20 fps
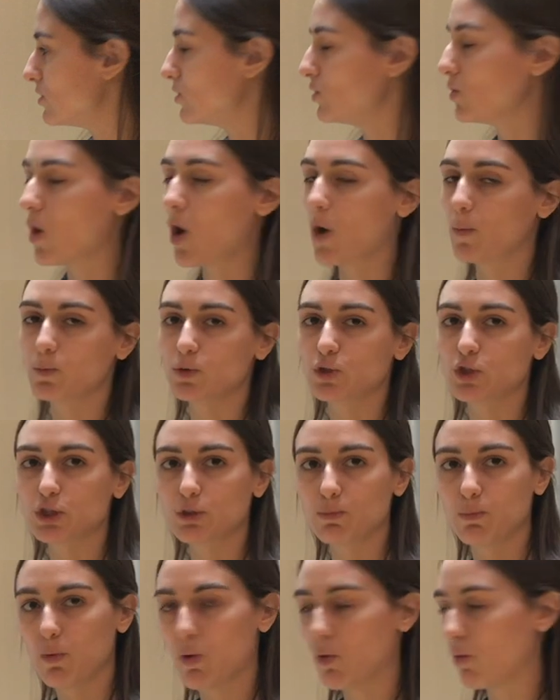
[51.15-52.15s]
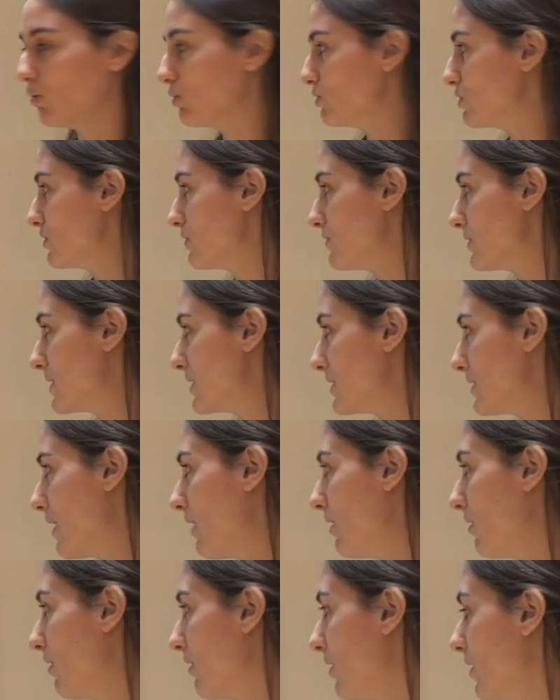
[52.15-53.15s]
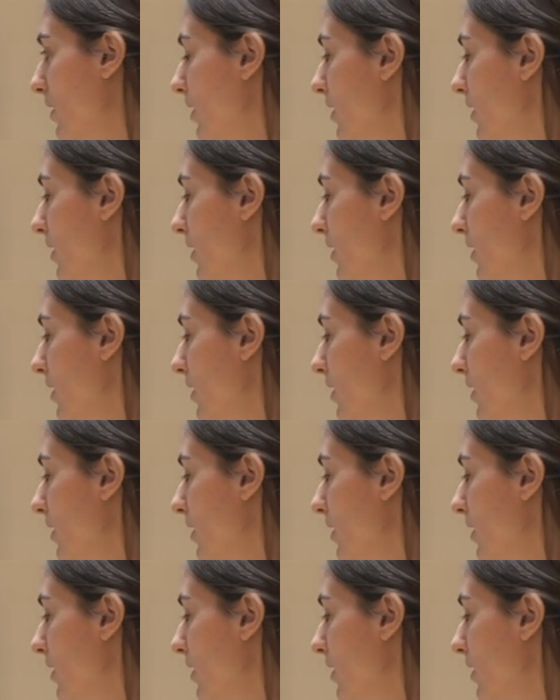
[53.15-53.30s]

to opposite poles of the cell.